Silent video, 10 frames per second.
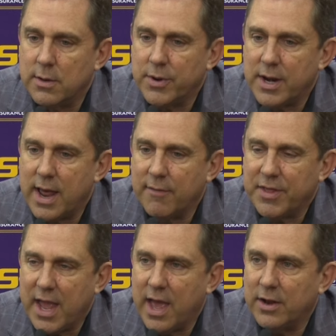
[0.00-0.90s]
We didn't have
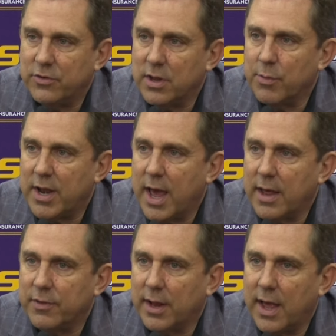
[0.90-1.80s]
the edge that we'd
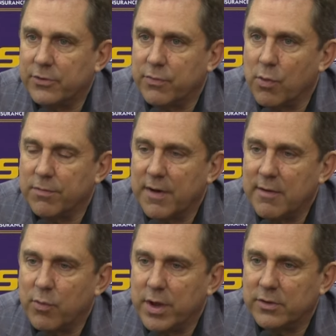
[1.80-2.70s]
had the last 4 or
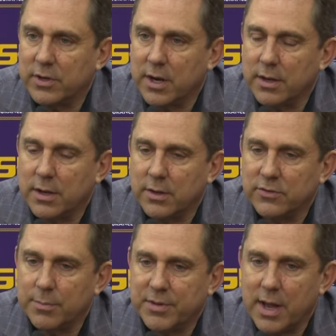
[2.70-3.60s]
5 weeks, and
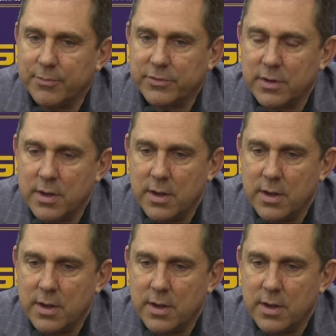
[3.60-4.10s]
sometimes.